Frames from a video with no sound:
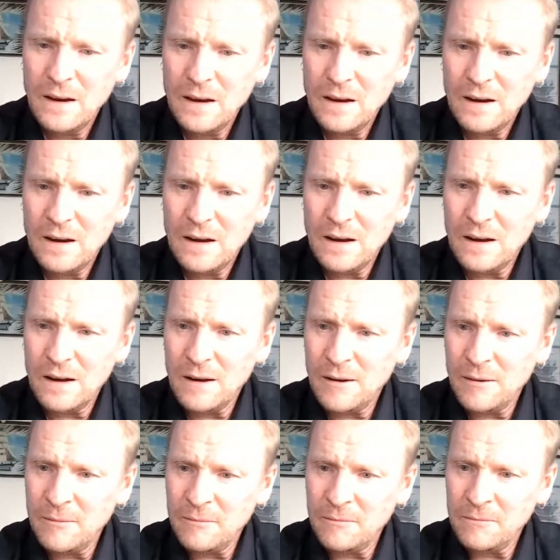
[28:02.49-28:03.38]

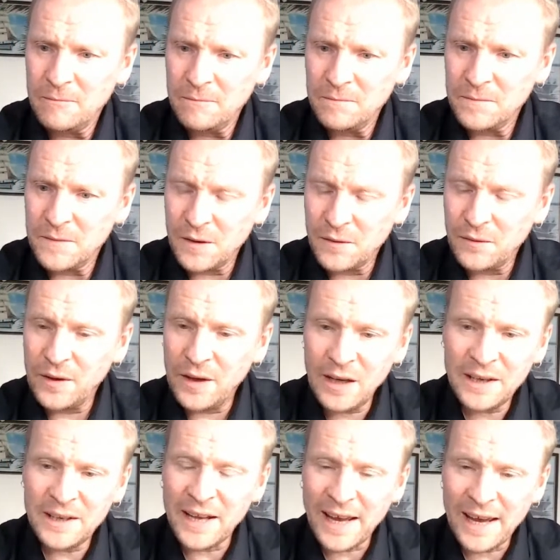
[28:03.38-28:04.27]
The feel
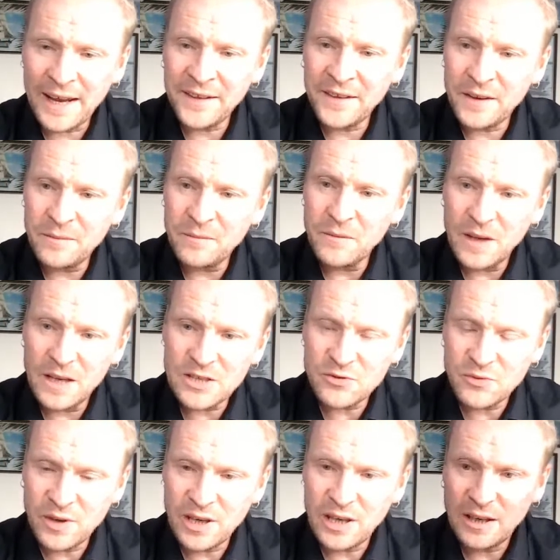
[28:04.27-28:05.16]
in the hand is
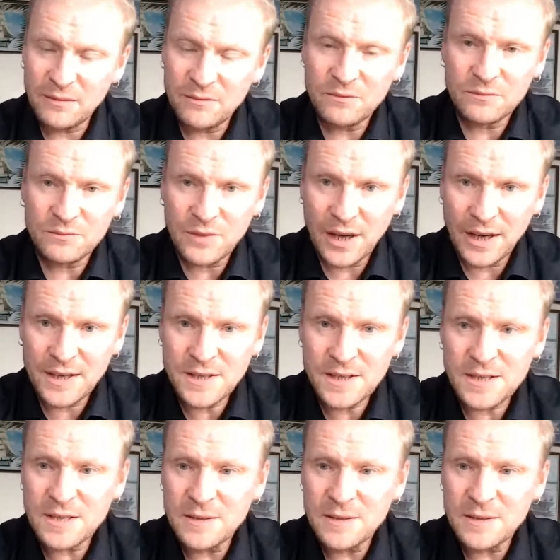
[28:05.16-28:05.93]
really nice.